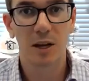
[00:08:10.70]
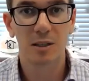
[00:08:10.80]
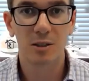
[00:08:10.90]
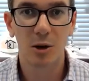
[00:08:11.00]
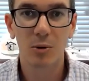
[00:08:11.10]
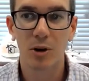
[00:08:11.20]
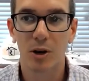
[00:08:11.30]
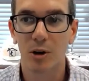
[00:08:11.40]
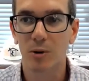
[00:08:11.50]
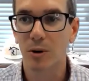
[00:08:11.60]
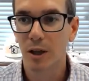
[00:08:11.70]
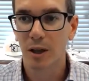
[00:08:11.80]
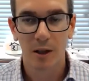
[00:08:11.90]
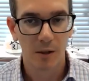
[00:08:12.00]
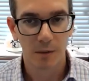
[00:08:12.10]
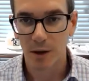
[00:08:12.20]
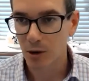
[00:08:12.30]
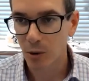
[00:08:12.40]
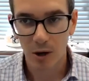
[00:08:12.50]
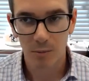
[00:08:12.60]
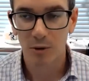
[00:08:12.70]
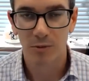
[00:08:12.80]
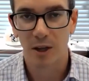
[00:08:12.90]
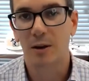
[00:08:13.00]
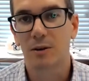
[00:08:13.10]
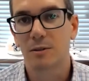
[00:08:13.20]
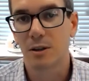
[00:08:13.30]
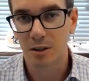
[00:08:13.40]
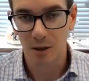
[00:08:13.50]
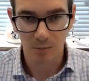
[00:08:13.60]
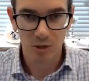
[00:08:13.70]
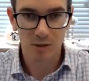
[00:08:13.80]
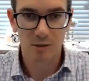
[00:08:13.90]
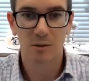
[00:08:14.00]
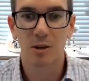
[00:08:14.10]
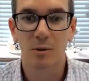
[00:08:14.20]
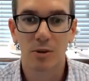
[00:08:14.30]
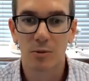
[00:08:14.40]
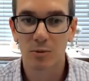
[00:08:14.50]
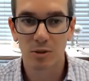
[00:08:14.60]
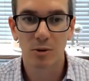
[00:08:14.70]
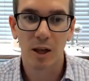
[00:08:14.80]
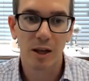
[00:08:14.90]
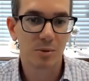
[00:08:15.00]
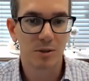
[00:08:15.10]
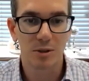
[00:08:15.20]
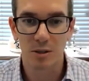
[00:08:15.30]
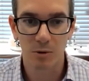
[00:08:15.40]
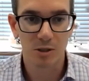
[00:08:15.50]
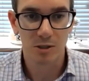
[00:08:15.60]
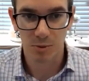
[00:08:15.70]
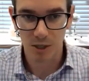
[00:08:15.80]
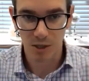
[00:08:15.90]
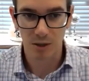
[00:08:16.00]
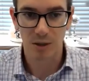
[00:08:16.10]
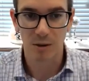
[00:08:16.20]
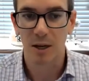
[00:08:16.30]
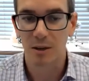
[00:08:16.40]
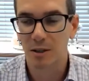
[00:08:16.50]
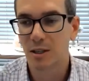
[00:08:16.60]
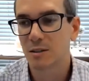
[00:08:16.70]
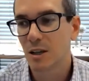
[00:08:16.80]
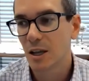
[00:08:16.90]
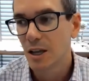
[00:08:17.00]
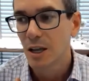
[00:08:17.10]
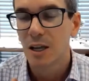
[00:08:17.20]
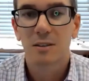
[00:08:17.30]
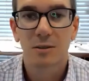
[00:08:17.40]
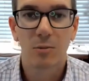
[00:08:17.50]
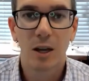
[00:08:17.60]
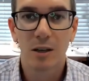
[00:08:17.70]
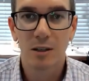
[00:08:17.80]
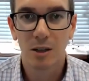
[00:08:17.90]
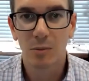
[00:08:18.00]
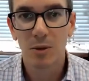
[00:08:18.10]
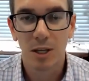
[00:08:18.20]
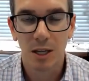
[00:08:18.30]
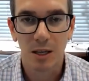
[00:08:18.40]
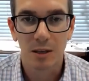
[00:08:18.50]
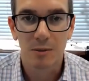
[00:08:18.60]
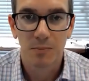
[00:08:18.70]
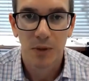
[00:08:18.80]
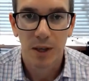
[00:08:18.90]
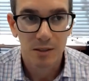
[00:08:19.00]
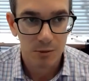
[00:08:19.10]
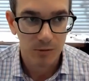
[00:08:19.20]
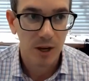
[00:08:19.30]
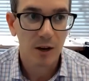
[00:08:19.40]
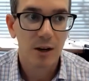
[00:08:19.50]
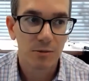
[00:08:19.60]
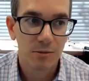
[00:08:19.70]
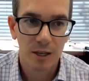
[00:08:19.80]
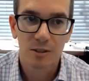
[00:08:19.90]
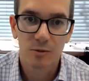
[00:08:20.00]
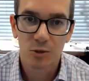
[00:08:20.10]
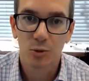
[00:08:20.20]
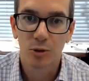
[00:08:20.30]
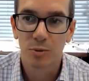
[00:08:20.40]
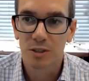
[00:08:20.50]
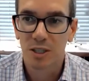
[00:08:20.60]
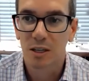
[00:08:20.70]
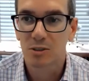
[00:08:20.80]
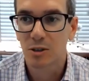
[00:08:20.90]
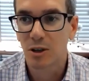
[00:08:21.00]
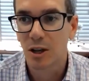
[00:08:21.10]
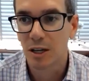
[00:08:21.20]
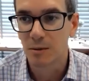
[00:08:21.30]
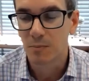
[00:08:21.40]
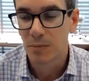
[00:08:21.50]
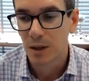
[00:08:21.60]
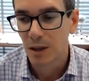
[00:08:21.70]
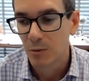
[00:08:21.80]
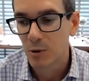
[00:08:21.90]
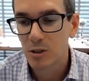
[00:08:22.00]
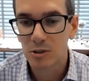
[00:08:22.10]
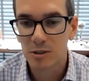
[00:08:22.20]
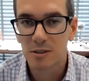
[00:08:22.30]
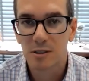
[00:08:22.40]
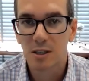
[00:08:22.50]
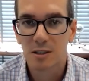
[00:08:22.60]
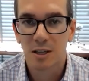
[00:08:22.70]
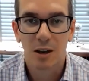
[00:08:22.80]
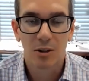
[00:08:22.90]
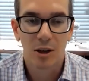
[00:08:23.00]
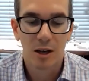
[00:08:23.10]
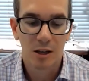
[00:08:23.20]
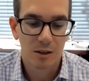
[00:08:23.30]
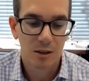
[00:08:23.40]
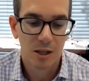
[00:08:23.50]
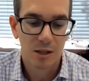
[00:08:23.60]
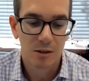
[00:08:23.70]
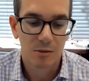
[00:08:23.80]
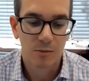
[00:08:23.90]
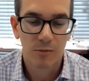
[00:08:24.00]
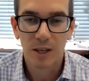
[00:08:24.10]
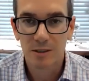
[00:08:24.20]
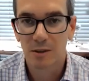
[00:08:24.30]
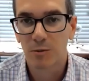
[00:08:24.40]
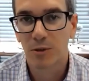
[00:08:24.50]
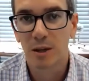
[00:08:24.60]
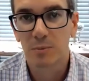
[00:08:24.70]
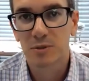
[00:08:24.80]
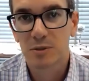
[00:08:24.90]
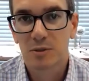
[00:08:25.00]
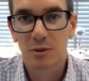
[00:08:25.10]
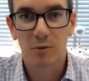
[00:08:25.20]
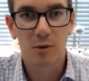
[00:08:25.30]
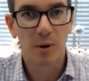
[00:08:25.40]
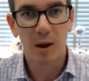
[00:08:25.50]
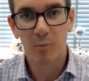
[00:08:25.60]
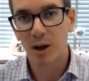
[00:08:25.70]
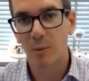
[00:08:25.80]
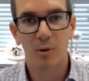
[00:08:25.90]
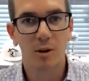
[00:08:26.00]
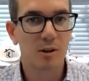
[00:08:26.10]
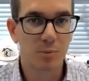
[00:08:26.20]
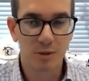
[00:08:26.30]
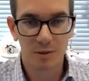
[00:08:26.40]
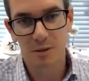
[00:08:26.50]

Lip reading: If I don't know, then no harm, no foul. I'm just, there was no liability. We're just being clear about it. It's a way to communicate, and it's a very effective tool to protect your client. We used to see it, Dad, a lot in fix and flips. So if you buy a property, you put